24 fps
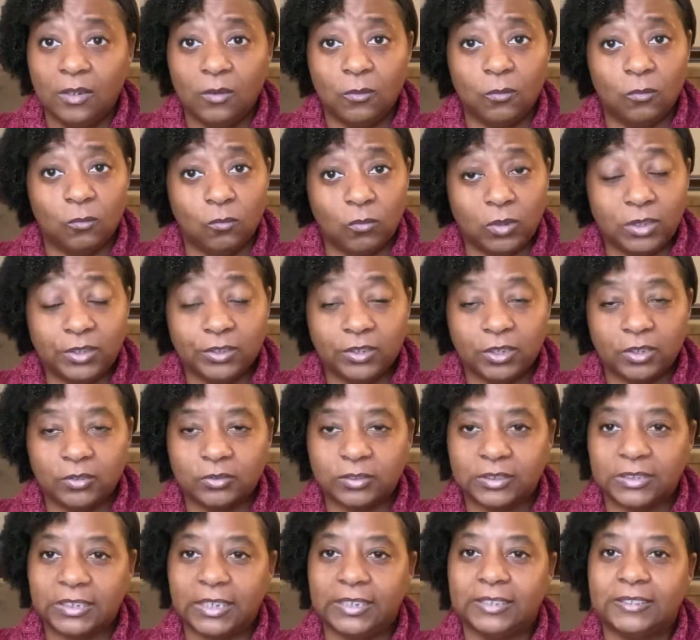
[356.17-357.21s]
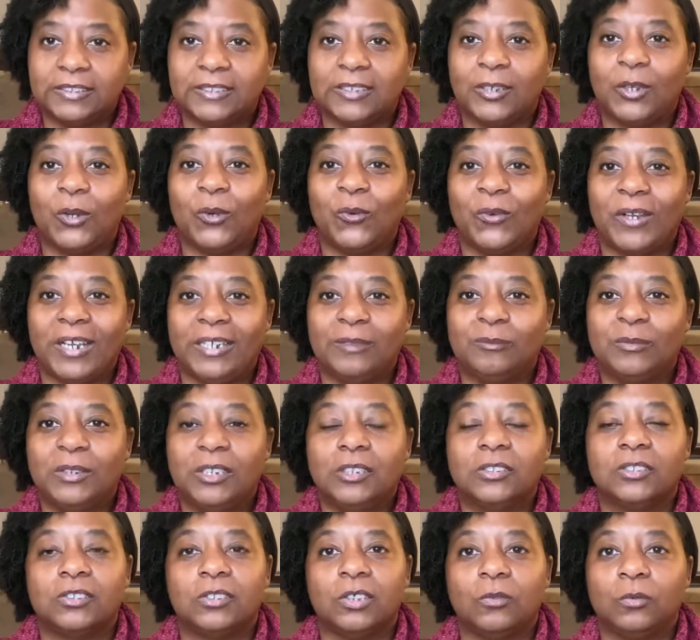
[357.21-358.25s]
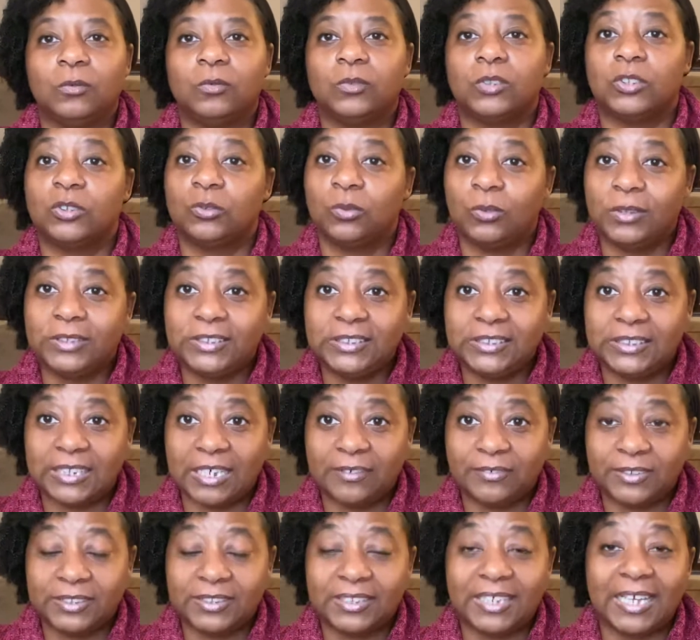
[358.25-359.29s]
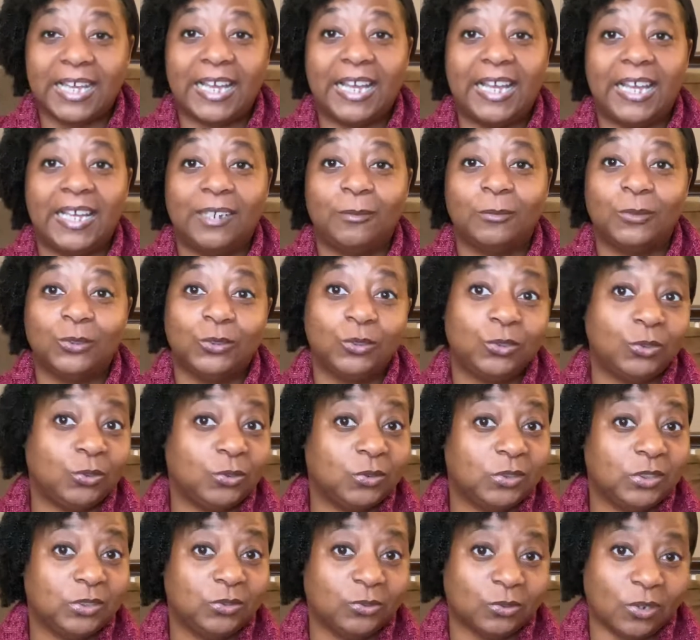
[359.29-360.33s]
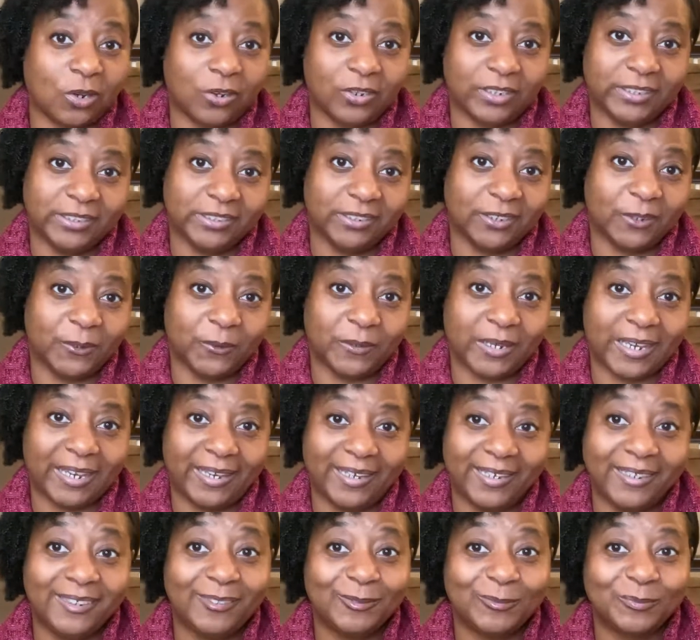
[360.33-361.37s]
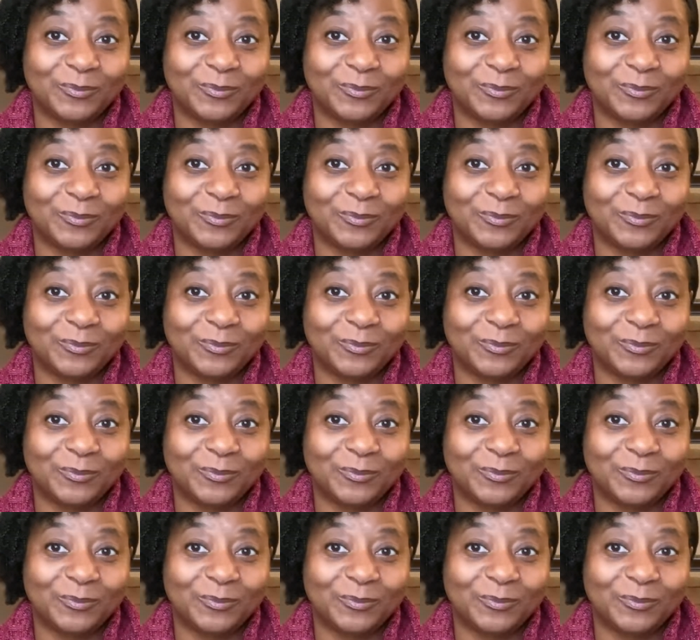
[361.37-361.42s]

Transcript: One of those dates. All right. So the 27th, I will do the drawing. Okay.